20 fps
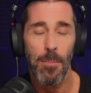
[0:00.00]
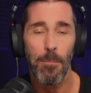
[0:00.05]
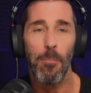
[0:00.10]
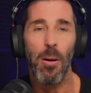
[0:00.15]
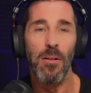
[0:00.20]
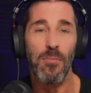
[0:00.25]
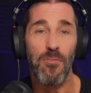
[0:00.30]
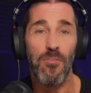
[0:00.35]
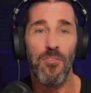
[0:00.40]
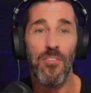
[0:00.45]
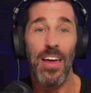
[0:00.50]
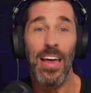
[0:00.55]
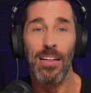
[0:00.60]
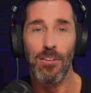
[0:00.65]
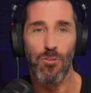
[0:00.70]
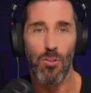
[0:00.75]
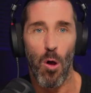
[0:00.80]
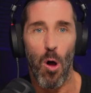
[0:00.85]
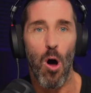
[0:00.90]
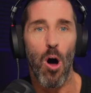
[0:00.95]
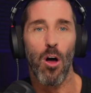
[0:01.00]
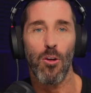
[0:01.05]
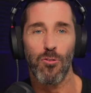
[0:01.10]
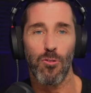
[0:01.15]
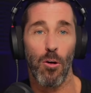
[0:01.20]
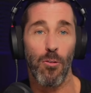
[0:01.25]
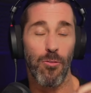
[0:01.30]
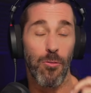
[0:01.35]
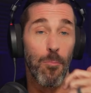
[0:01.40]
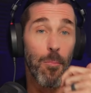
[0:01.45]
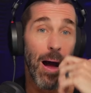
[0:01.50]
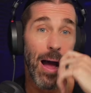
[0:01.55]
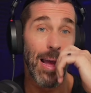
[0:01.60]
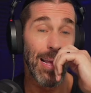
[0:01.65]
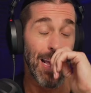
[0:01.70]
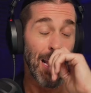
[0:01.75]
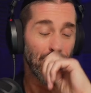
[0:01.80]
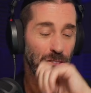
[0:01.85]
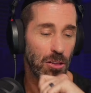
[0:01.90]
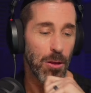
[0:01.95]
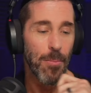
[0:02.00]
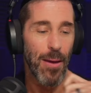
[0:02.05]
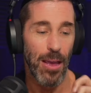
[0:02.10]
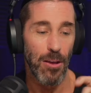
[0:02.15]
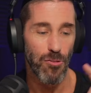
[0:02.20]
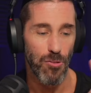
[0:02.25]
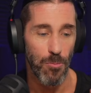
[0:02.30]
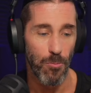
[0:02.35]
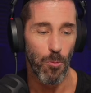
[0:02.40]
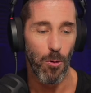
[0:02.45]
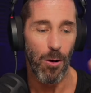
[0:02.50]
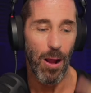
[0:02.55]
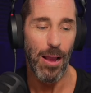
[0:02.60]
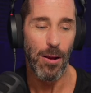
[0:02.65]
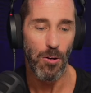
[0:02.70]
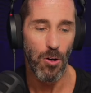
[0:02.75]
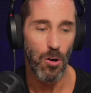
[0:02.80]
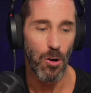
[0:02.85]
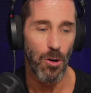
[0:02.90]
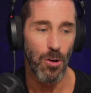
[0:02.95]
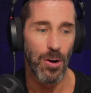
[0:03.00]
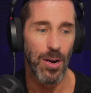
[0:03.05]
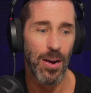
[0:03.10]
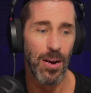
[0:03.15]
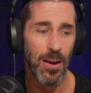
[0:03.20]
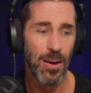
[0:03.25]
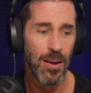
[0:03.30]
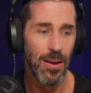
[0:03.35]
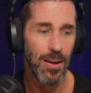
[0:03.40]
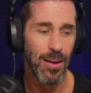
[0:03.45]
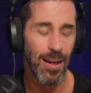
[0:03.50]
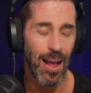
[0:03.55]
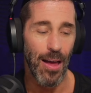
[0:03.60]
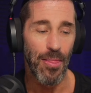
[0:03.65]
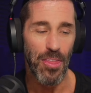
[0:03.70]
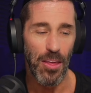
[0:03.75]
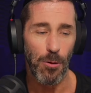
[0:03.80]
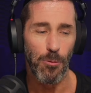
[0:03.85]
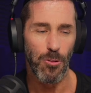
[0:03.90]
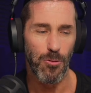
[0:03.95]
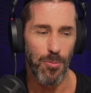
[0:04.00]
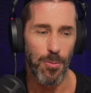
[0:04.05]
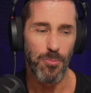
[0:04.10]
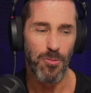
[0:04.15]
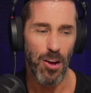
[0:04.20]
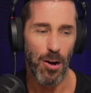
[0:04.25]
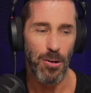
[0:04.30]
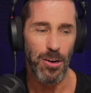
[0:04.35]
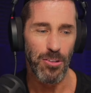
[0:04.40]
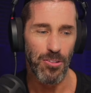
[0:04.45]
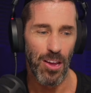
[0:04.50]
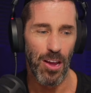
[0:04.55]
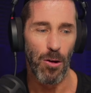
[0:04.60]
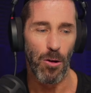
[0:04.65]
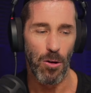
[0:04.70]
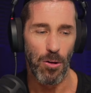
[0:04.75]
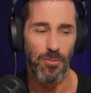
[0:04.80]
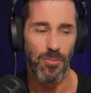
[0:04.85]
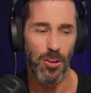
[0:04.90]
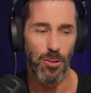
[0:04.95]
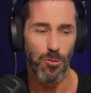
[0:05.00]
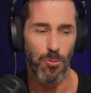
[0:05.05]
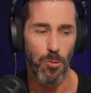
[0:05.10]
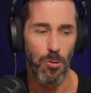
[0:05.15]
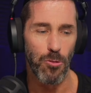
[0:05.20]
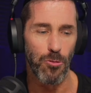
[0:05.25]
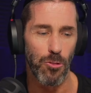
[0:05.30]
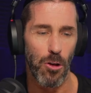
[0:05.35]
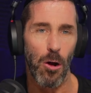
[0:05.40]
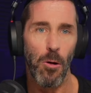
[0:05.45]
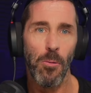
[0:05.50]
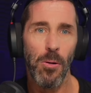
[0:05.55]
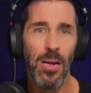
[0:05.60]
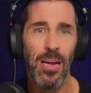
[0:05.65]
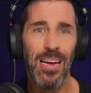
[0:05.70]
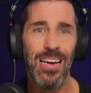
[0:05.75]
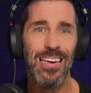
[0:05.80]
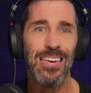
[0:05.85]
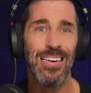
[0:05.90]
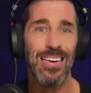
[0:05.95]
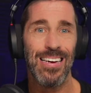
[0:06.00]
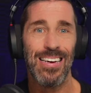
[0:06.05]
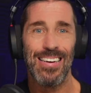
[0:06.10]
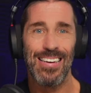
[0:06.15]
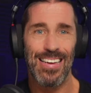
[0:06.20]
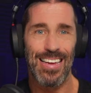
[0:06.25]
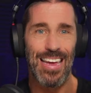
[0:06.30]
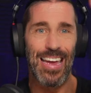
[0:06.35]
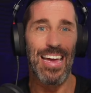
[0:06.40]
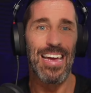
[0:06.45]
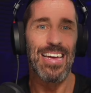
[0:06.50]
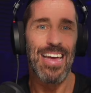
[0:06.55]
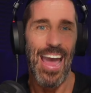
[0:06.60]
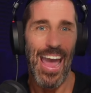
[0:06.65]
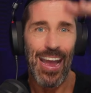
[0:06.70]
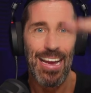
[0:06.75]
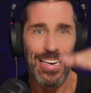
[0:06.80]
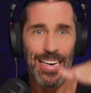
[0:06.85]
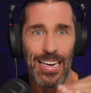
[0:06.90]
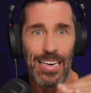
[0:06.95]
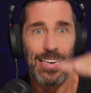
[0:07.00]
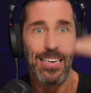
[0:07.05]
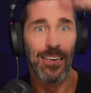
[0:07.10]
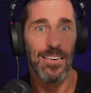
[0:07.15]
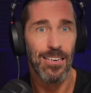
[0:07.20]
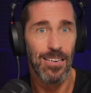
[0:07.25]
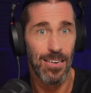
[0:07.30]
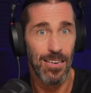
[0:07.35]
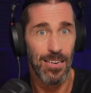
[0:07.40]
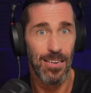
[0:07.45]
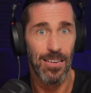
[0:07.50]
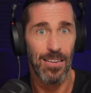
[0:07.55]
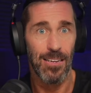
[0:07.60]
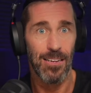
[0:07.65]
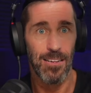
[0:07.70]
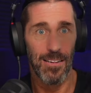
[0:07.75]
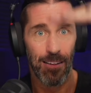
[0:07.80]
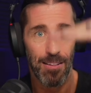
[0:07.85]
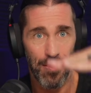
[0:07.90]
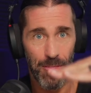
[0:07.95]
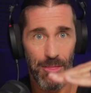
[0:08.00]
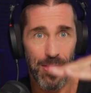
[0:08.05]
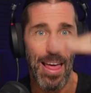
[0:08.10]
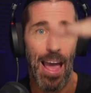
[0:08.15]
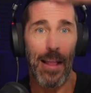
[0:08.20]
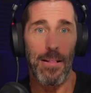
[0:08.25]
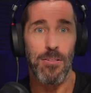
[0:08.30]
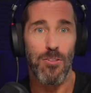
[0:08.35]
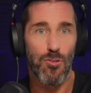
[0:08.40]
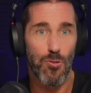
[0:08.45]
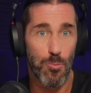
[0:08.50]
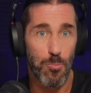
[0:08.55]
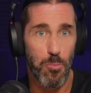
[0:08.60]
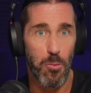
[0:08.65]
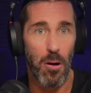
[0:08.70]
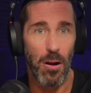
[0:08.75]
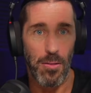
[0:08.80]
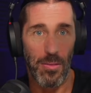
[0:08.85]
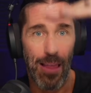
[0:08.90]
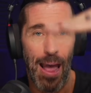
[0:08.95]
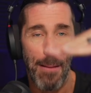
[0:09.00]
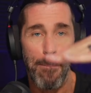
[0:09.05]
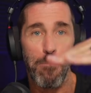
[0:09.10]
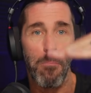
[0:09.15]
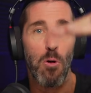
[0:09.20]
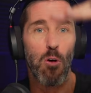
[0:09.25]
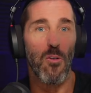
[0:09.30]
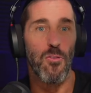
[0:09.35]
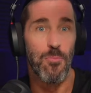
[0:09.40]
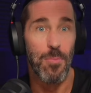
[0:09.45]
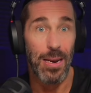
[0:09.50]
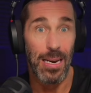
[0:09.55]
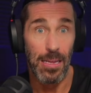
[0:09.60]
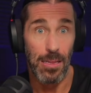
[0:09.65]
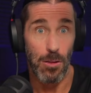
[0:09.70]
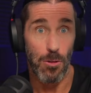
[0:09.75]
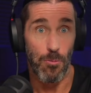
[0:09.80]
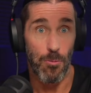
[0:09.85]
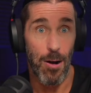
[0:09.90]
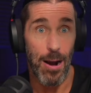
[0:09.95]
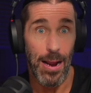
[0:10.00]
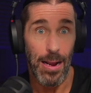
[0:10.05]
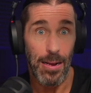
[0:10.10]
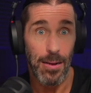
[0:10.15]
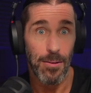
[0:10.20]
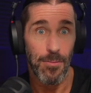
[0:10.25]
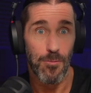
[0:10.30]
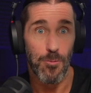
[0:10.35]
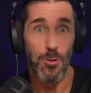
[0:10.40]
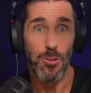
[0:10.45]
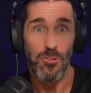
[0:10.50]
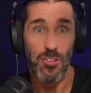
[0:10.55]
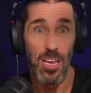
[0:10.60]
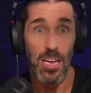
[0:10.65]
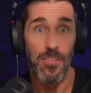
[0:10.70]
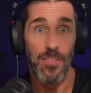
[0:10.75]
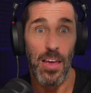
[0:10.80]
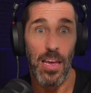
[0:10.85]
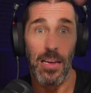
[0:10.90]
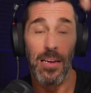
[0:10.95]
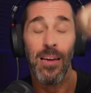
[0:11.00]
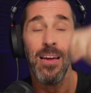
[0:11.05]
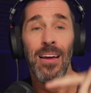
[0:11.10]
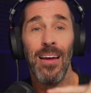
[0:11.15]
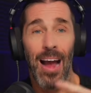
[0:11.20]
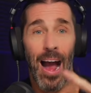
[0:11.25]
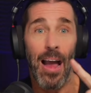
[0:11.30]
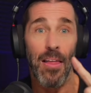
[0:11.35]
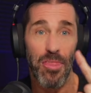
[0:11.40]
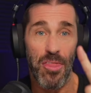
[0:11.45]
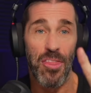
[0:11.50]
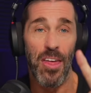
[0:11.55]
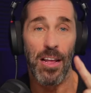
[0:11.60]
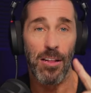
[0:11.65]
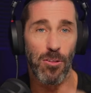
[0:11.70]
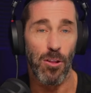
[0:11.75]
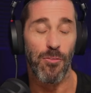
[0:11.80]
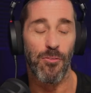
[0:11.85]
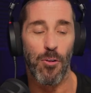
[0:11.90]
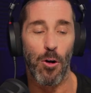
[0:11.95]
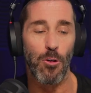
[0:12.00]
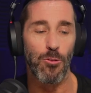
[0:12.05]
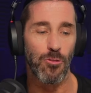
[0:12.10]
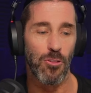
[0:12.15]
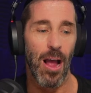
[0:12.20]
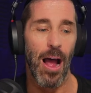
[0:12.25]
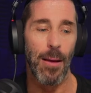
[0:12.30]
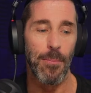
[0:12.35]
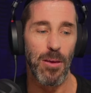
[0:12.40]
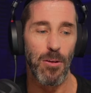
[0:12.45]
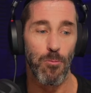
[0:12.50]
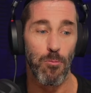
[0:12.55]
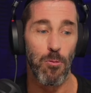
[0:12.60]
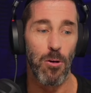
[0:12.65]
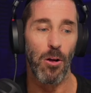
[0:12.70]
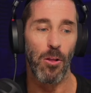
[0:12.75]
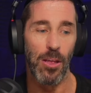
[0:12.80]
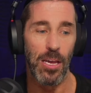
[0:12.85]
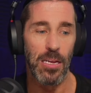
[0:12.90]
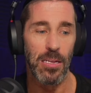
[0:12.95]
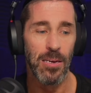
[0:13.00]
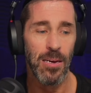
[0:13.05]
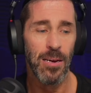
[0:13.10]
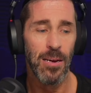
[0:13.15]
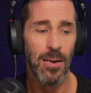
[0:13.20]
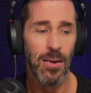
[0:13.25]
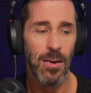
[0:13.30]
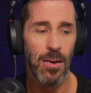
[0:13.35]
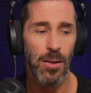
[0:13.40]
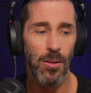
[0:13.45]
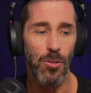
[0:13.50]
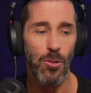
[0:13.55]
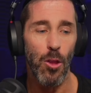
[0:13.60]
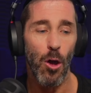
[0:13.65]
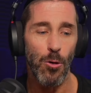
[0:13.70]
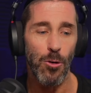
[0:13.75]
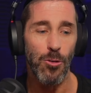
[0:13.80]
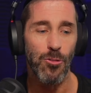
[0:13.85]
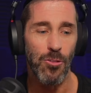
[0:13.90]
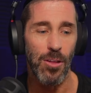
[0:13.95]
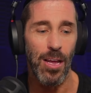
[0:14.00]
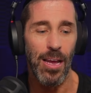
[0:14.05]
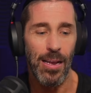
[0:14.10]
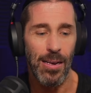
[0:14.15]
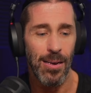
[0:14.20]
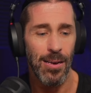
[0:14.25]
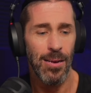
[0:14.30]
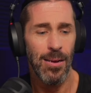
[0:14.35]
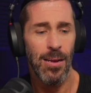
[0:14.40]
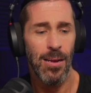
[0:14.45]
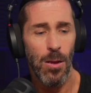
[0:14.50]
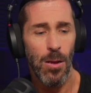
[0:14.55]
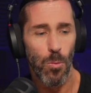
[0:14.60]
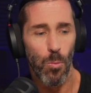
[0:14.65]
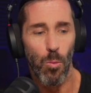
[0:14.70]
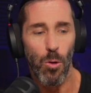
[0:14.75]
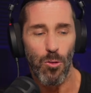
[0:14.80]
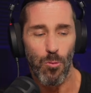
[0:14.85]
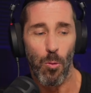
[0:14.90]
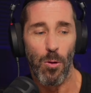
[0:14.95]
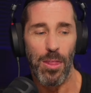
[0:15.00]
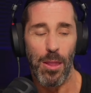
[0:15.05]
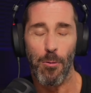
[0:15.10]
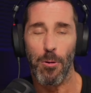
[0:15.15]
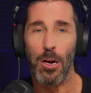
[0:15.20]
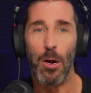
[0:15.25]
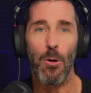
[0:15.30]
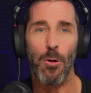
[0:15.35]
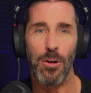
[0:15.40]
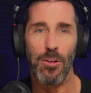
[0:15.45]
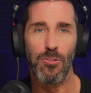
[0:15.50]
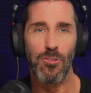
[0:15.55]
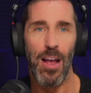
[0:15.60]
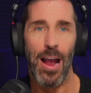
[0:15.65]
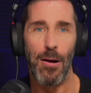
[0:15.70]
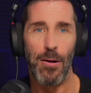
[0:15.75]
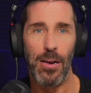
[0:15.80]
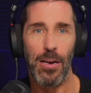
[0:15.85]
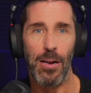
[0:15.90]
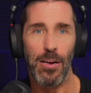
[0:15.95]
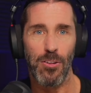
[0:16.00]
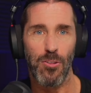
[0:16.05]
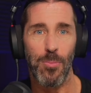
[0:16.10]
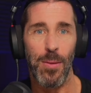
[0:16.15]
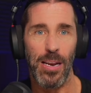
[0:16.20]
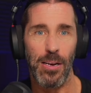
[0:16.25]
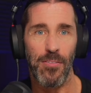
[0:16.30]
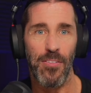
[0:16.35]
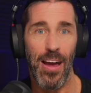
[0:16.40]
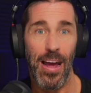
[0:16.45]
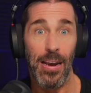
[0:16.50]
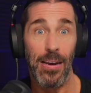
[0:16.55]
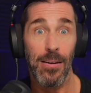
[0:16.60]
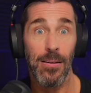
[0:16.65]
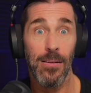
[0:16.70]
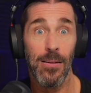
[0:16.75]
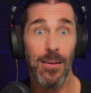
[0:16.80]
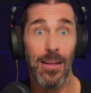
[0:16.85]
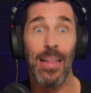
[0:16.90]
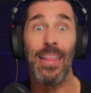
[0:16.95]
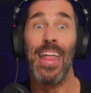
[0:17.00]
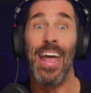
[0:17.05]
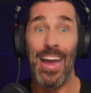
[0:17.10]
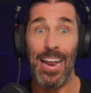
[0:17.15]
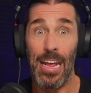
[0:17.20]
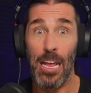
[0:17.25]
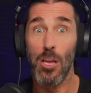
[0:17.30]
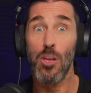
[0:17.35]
But Vince also, from my estimation, what I heard, I think it was from Terry Taylor and Vince Russo, he hated that movement in the ring for TV. I think the first time he really noticed it was when they were going to Saturday night's main event, and they had a